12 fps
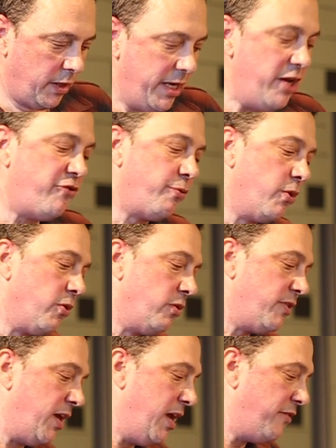Each
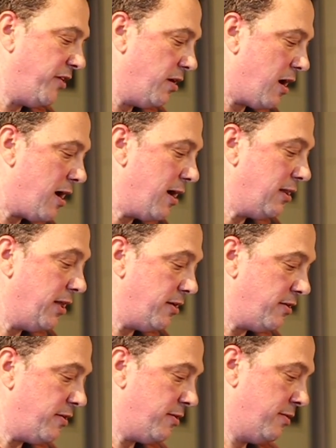world is an
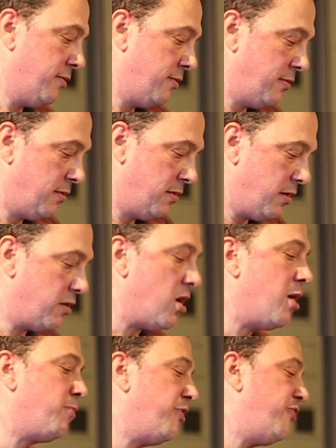island,
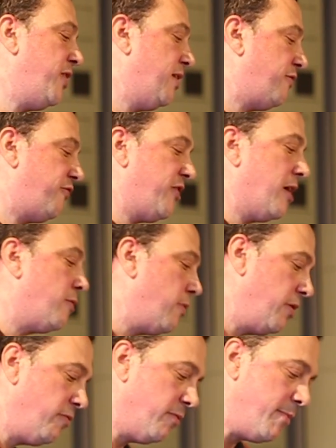accomplishing its
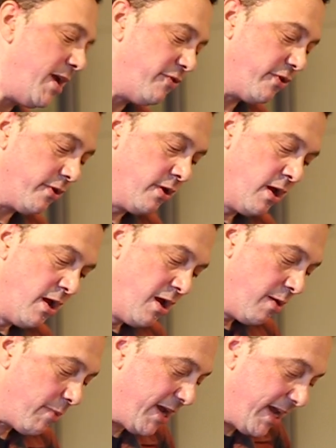shadowy remainder
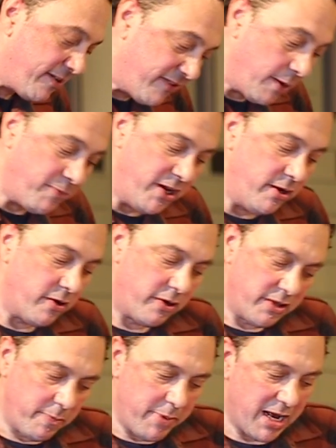by accepting
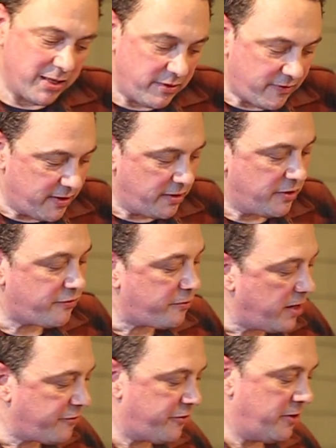on the balance the
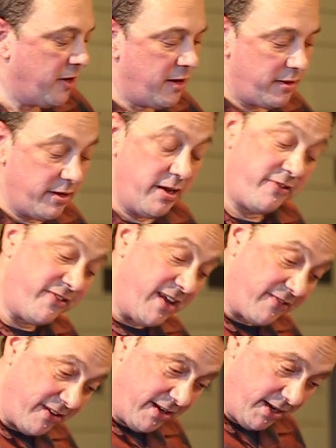discretion, the
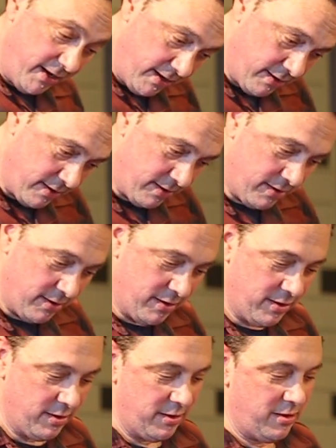necessity
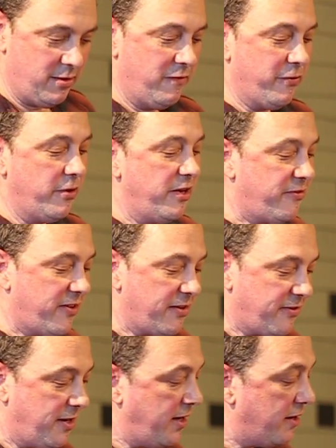for
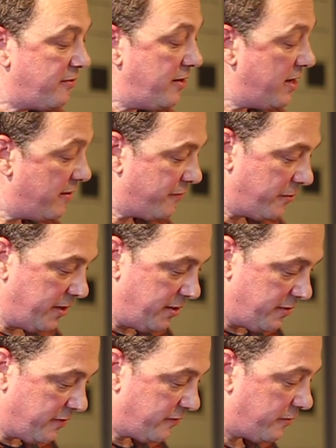necessity is never
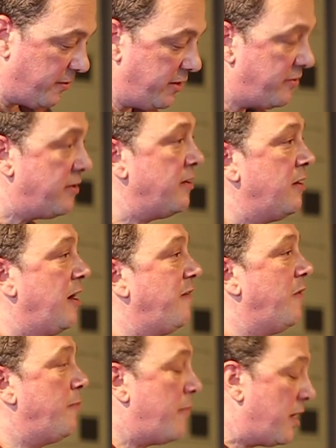indiscreet,
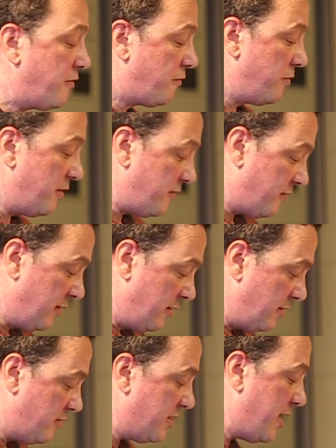of a monstrous
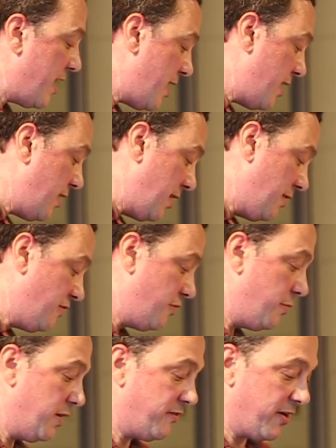decay
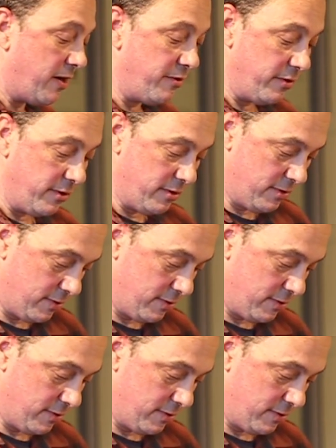into its other.